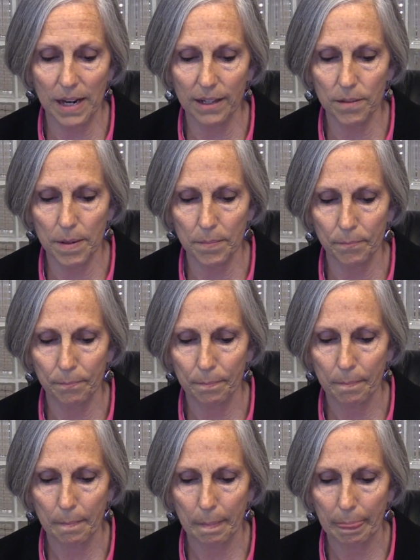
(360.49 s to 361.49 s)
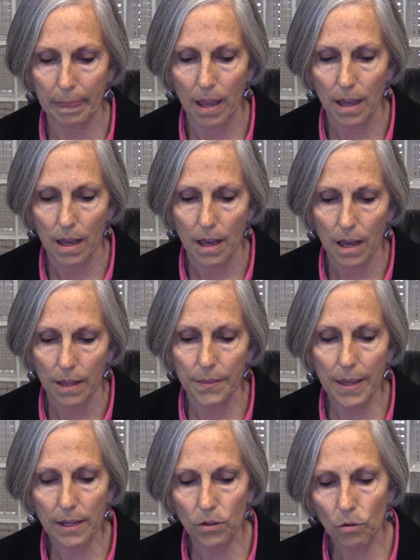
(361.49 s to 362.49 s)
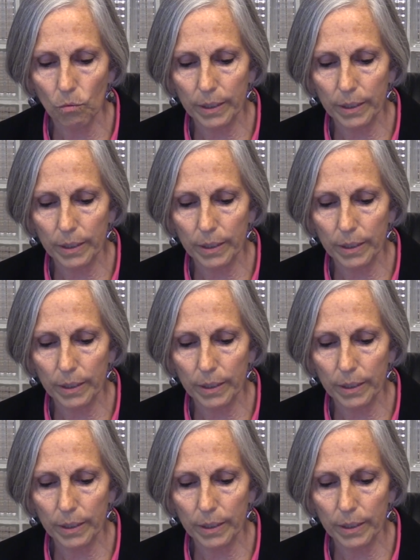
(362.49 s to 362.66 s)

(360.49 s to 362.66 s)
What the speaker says: document. Then